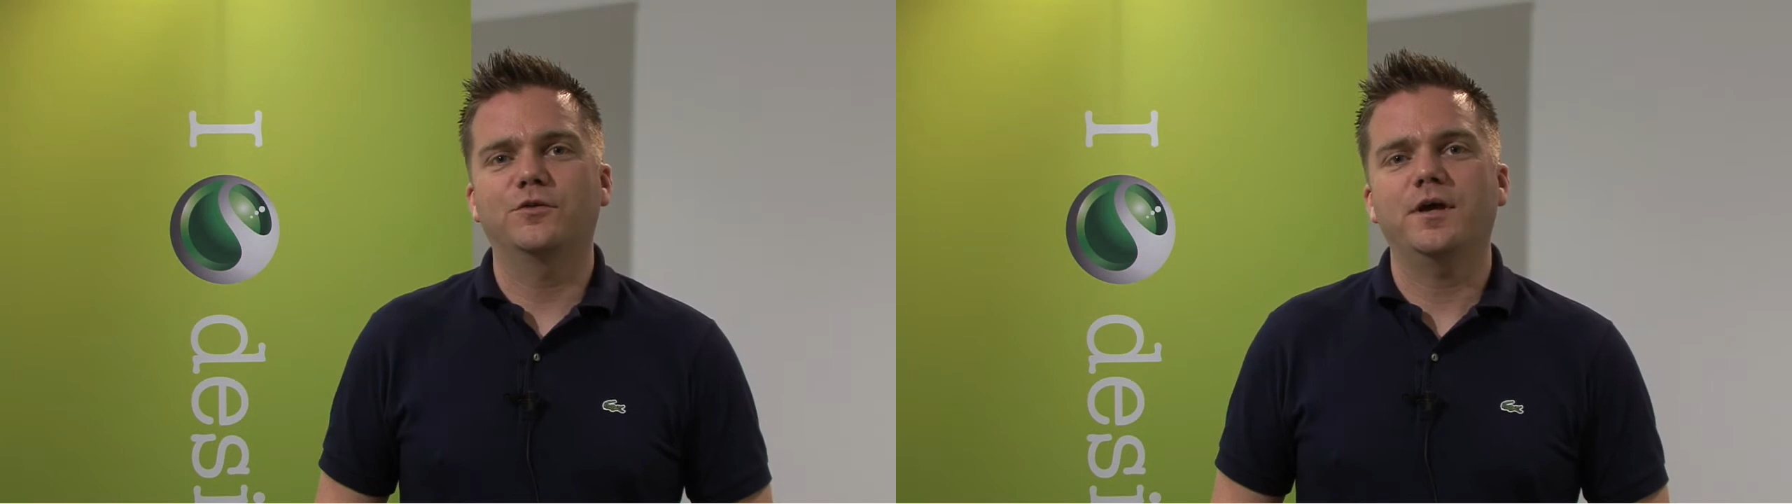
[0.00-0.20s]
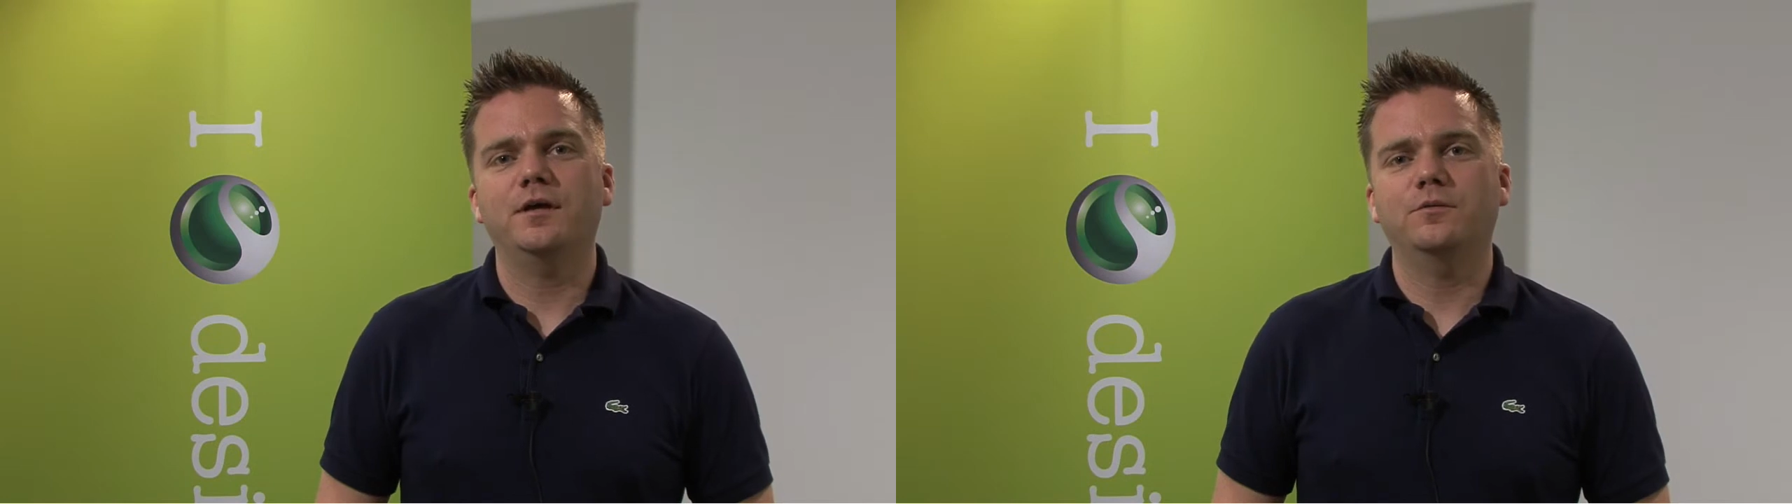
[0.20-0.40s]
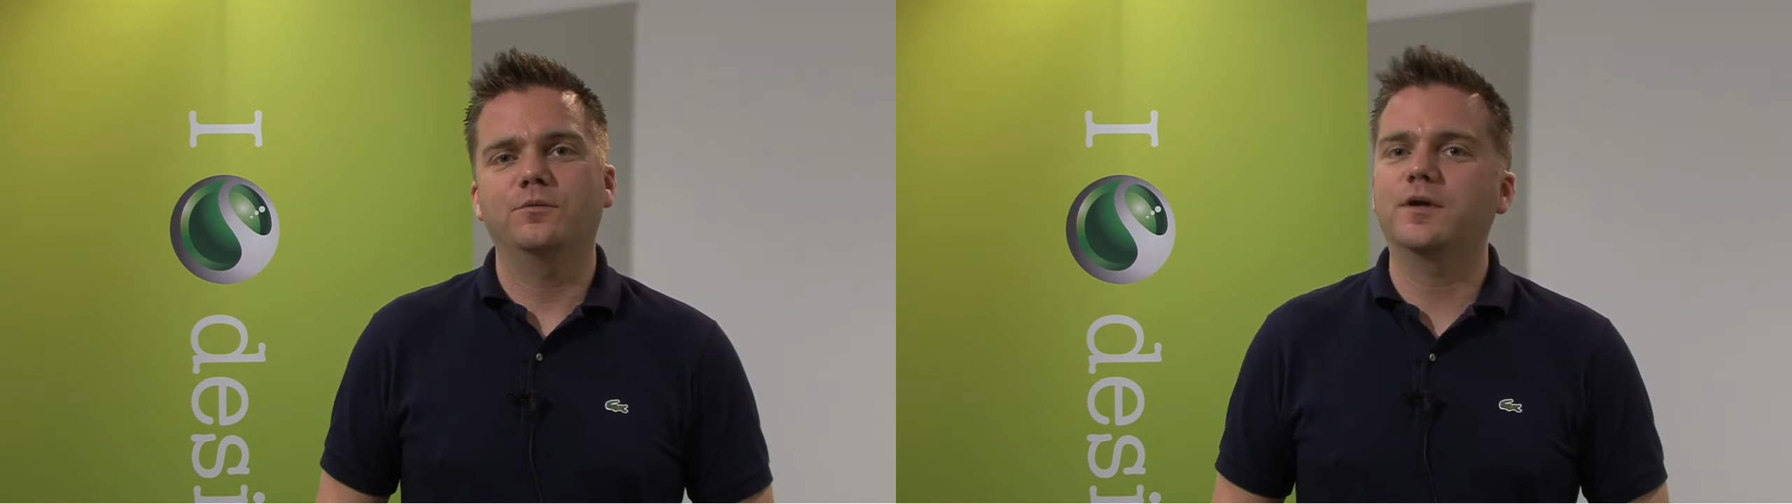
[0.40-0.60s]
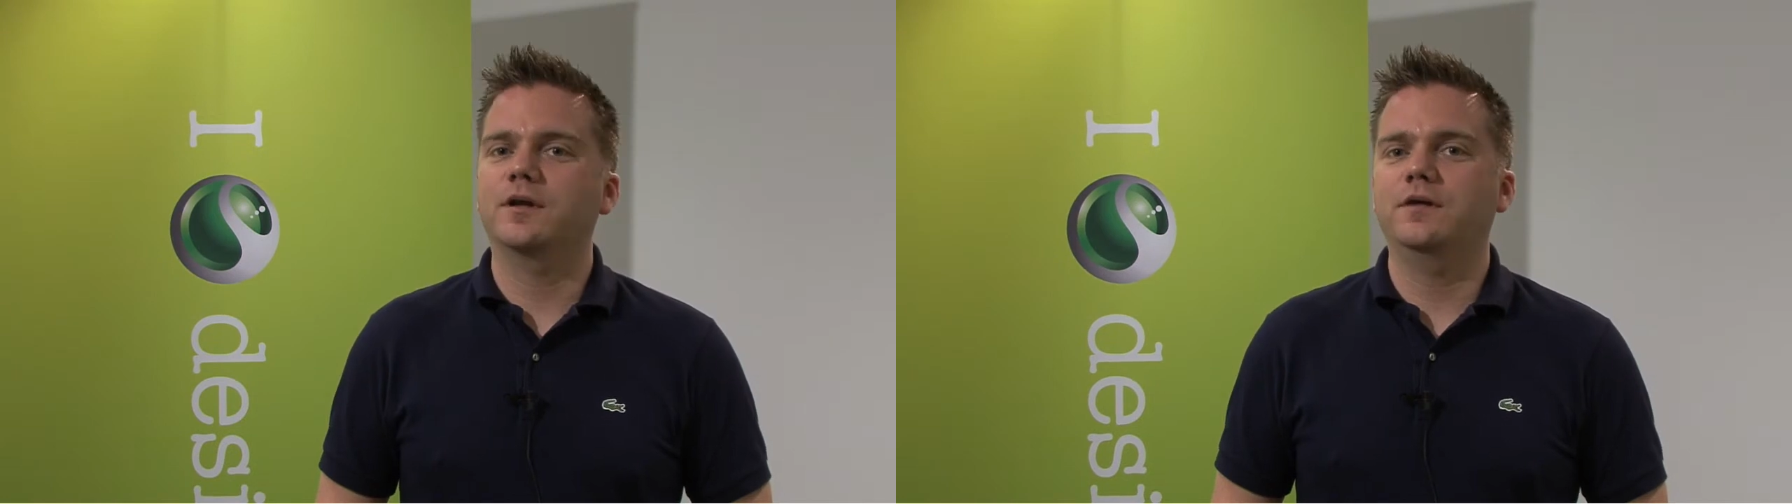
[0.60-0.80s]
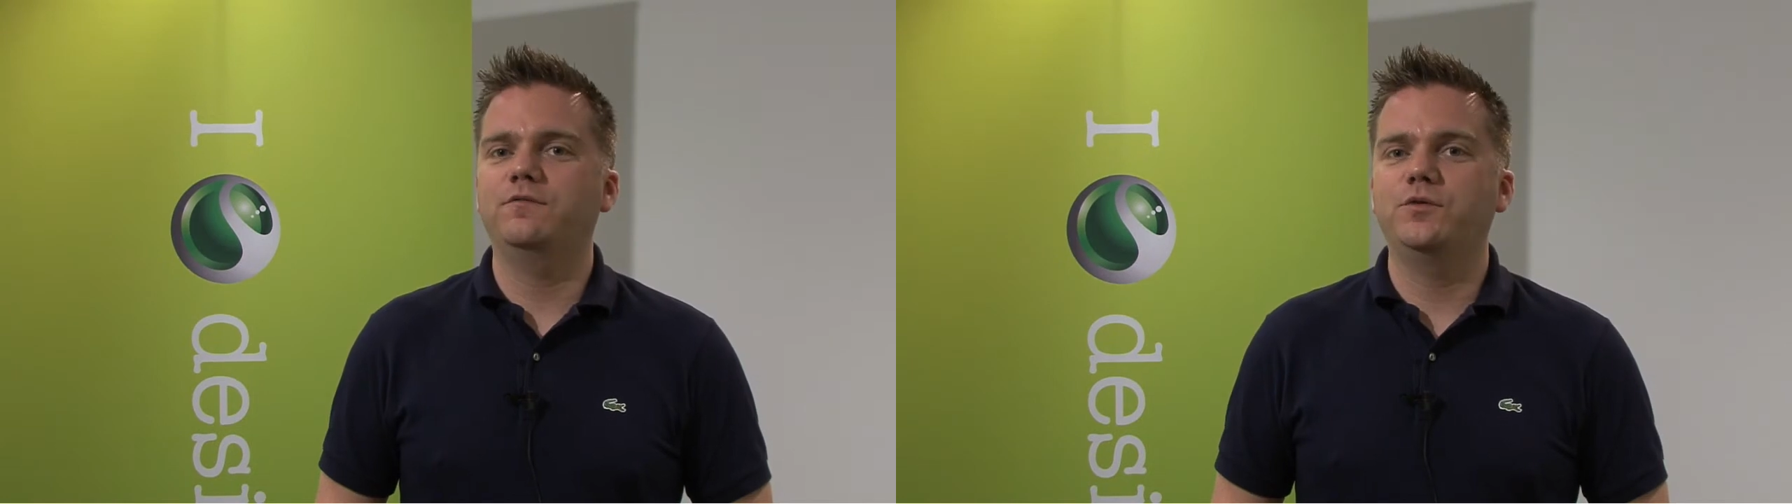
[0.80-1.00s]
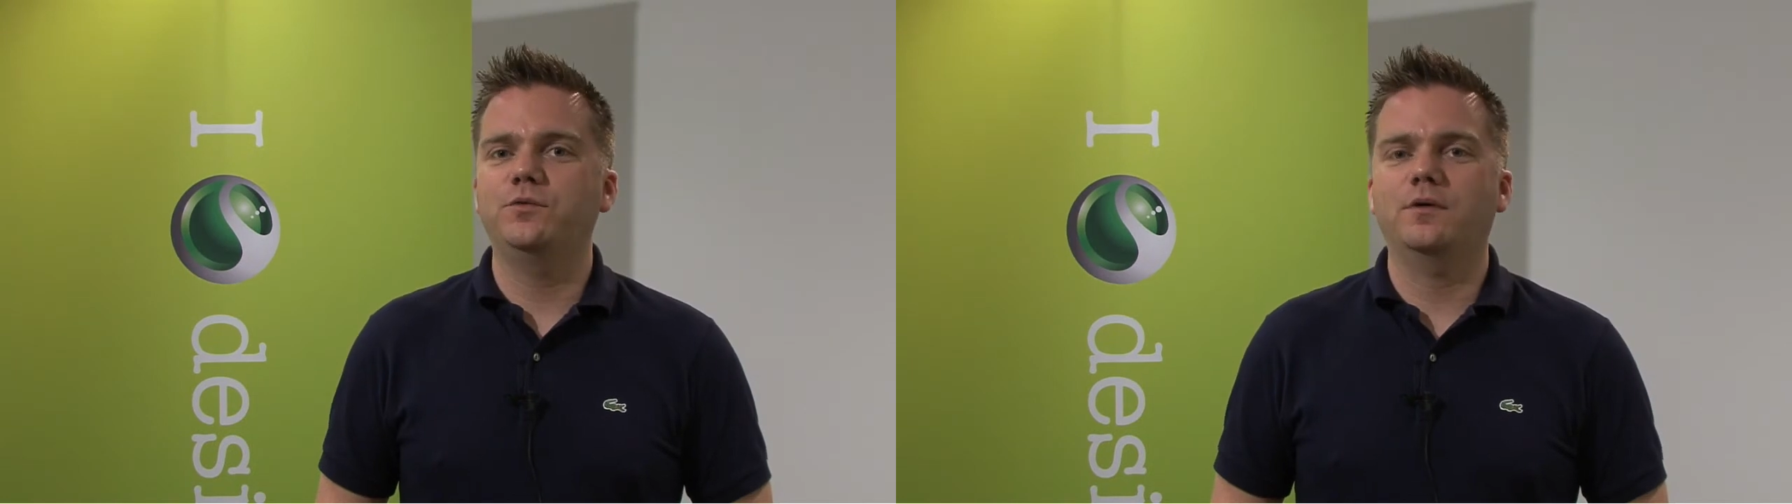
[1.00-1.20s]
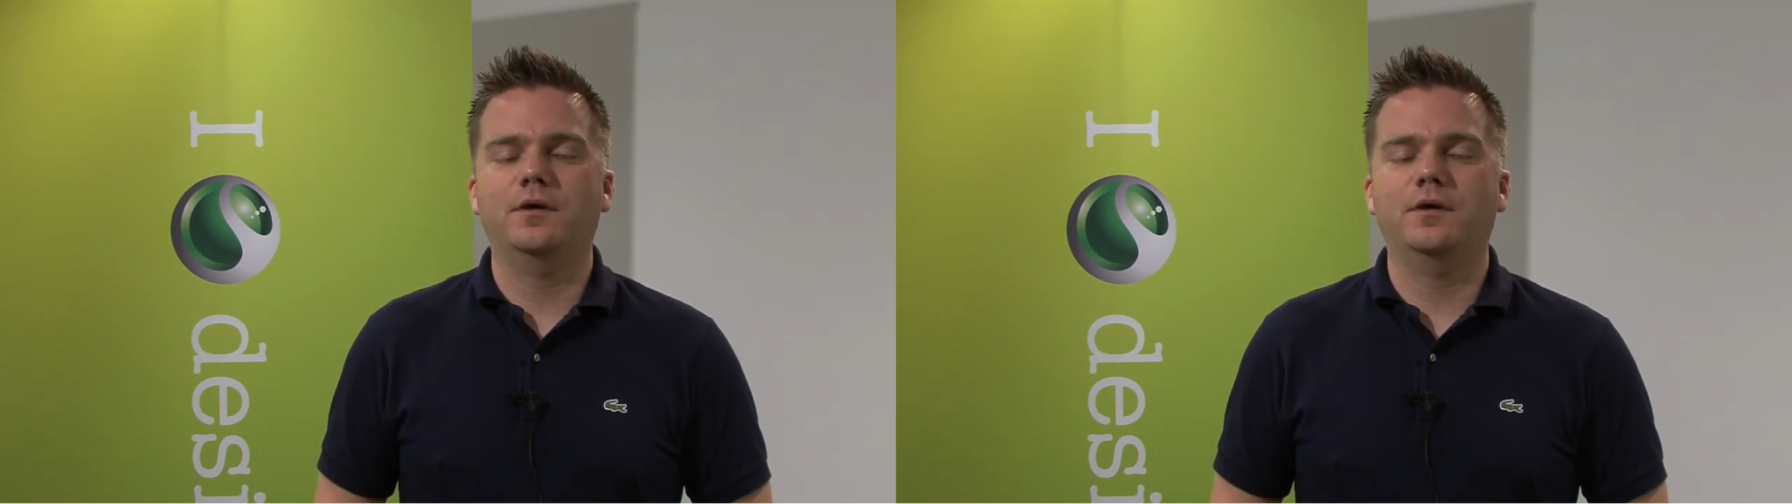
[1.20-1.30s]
Today we're going to give you